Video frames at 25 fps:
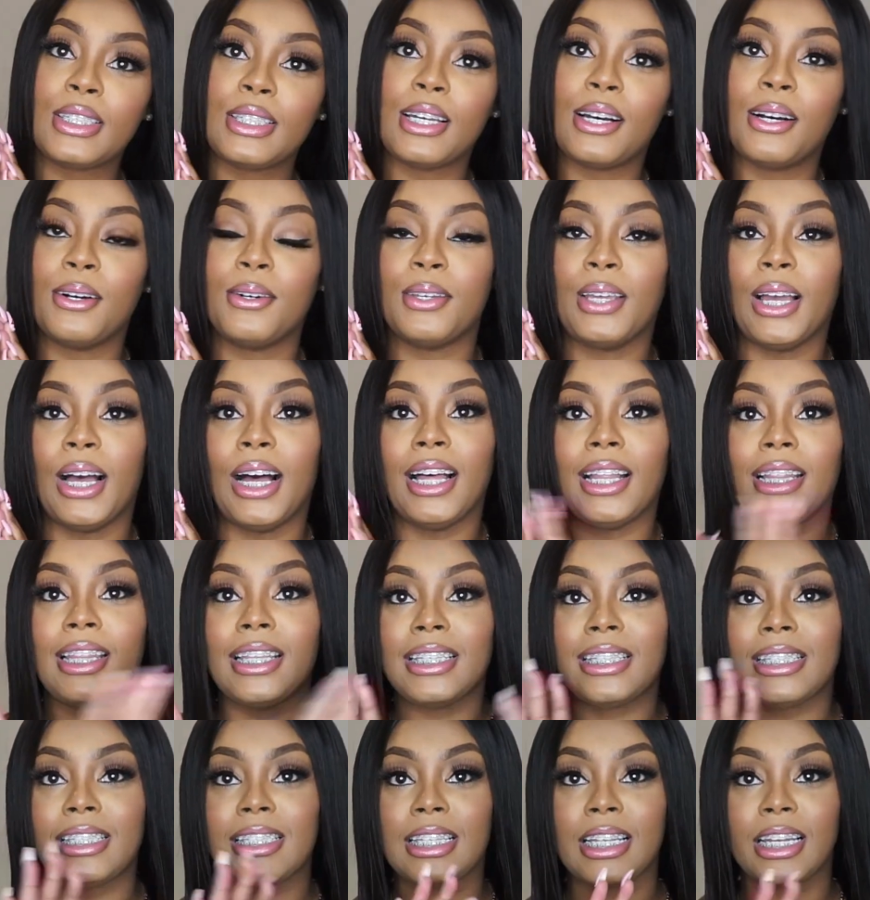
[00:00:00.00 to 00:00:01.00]
so y'all
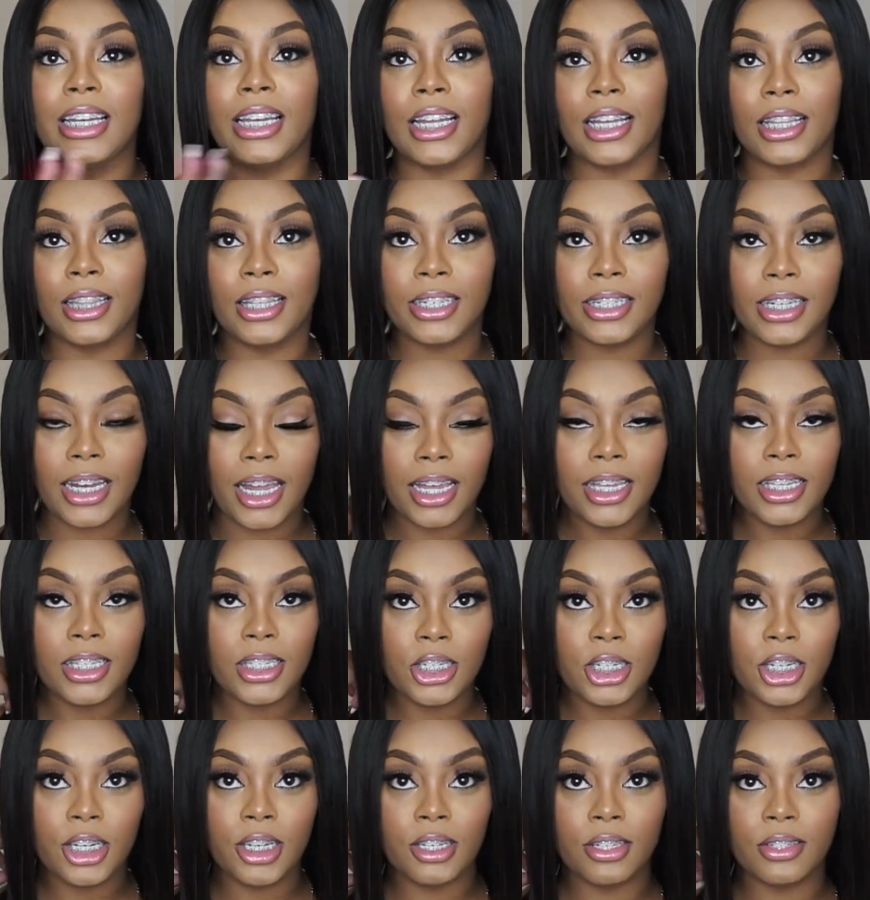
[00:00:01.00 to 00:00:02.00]
this is another like
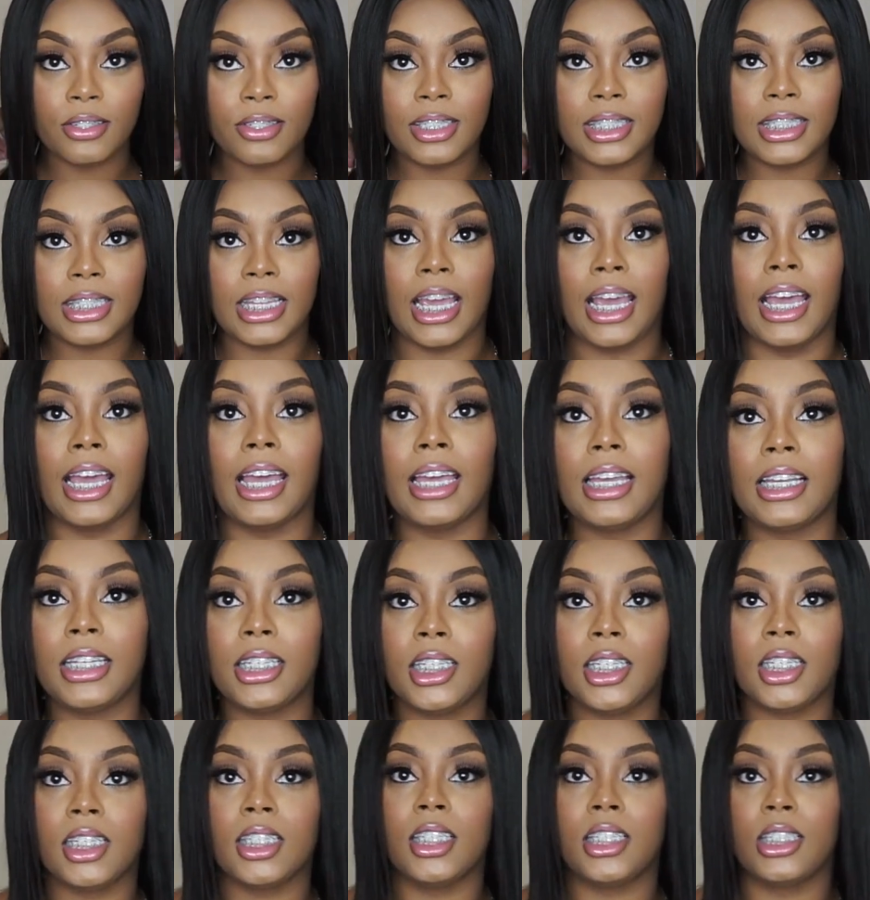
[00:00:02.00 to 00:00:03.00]
chill set
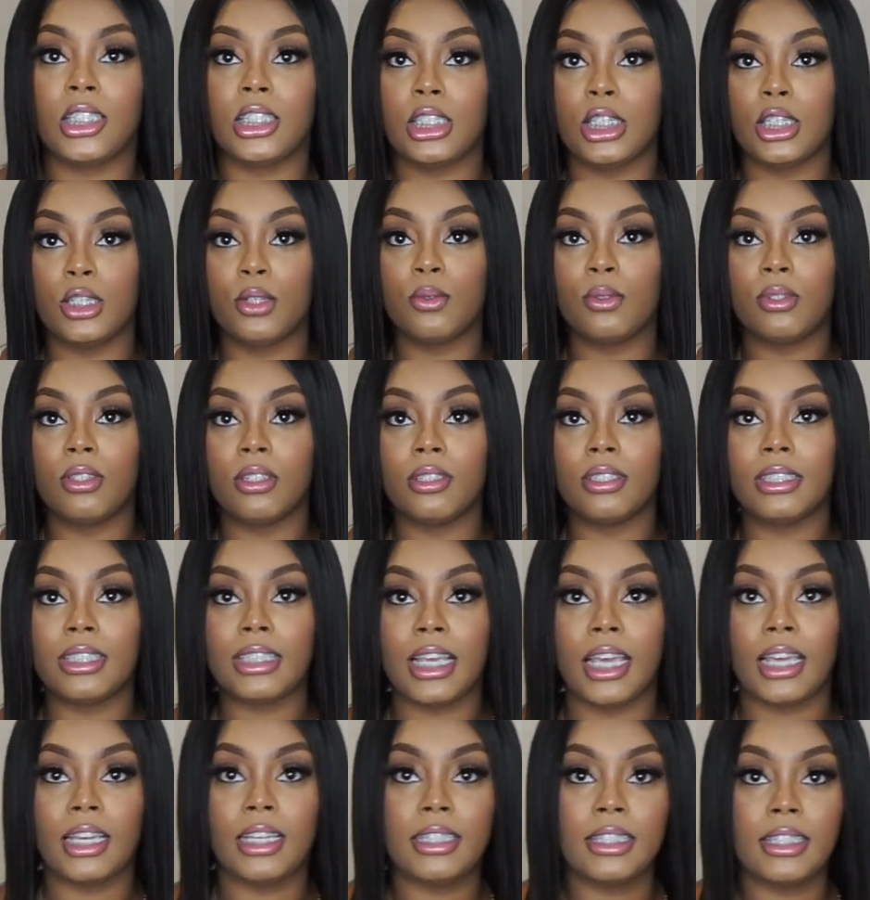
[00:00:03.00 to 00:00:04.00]
it's just this cute little
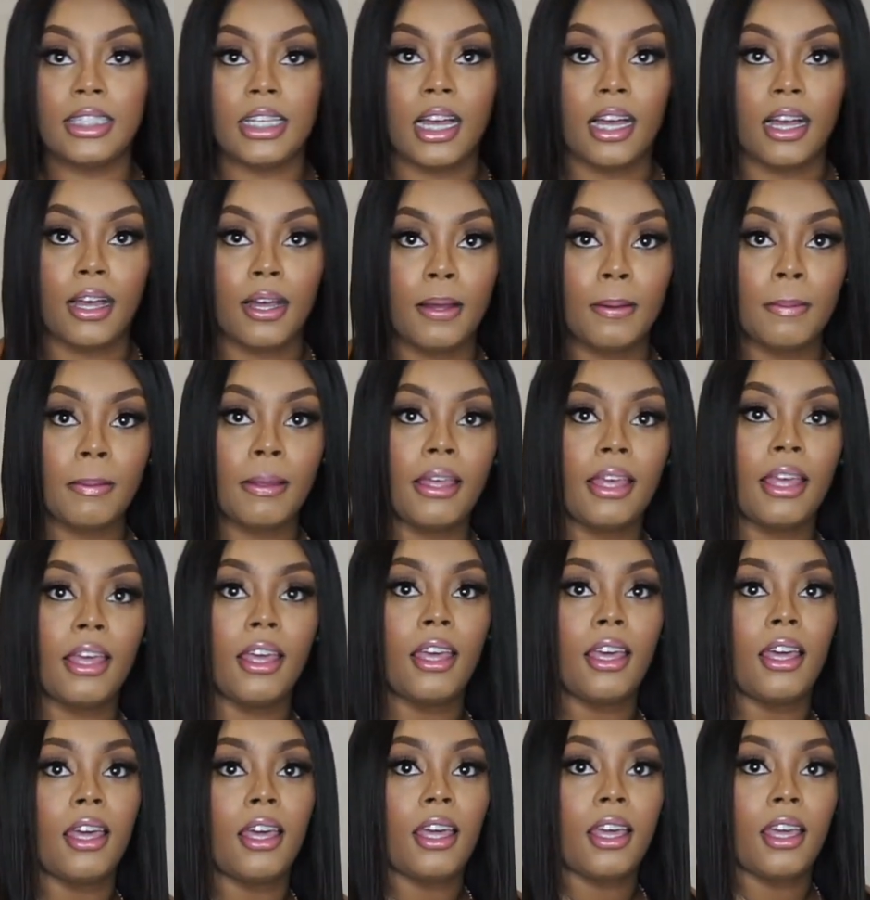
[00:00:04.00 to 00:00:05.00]
tank top
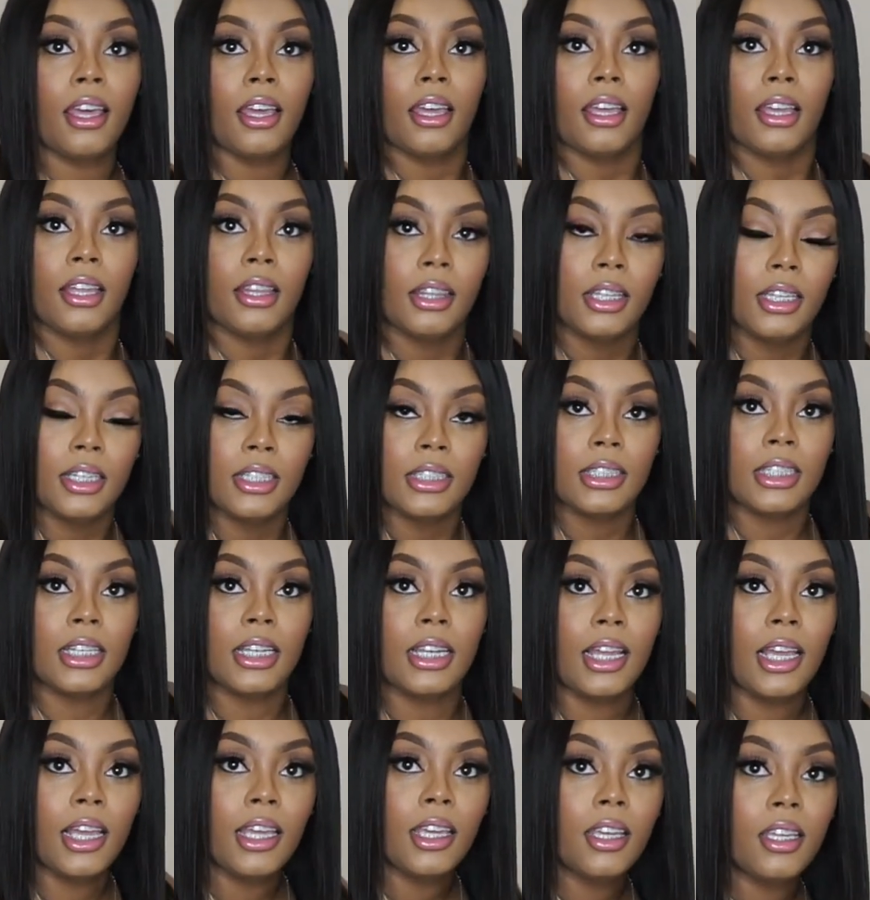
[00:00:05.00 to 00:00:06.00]
and these
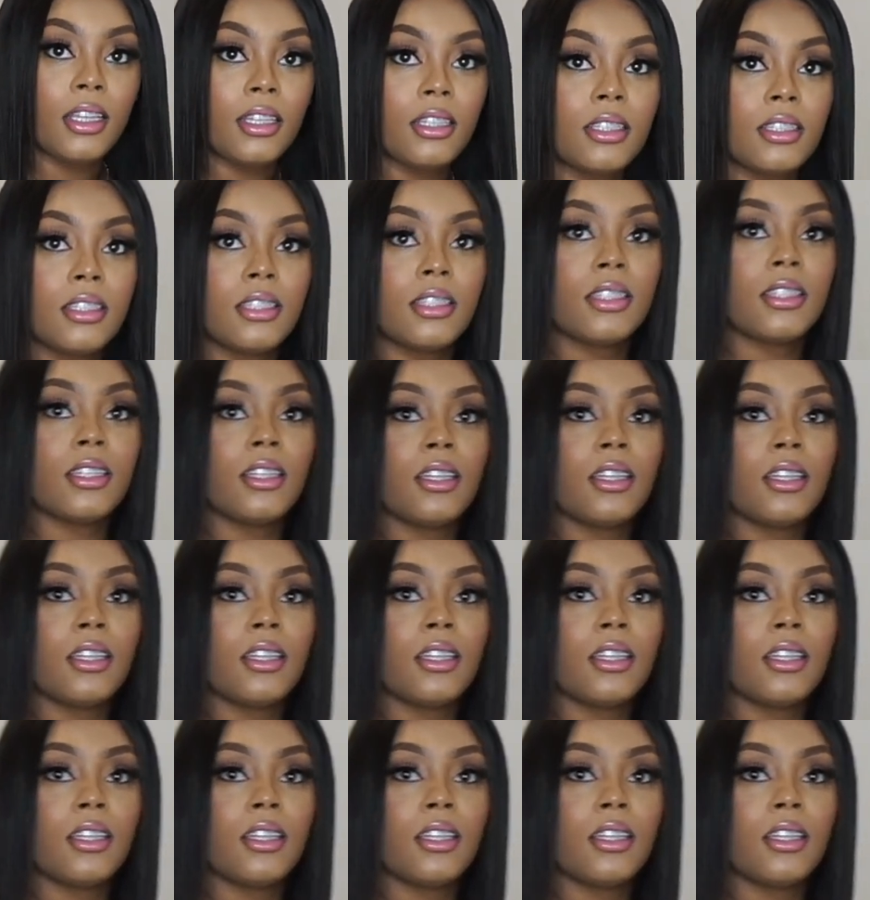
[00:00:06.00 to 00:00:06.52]
leggings